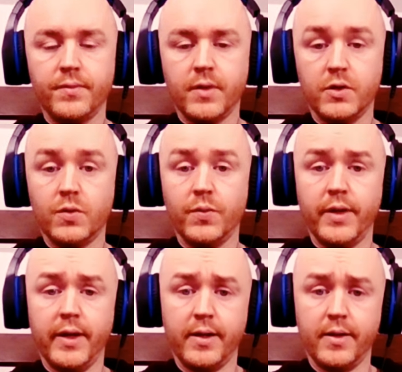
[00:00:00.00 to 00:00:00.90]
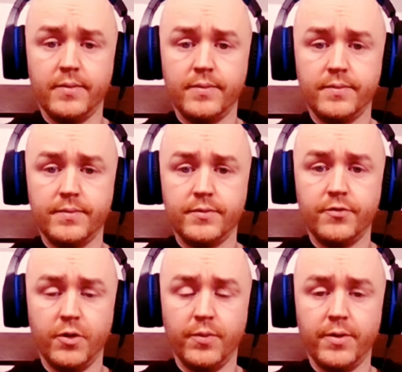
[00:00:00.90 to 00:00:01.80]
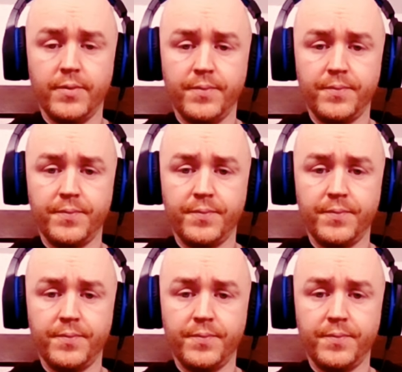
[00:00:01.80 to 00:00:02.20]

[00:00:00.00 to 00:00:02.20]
That's what we get from it.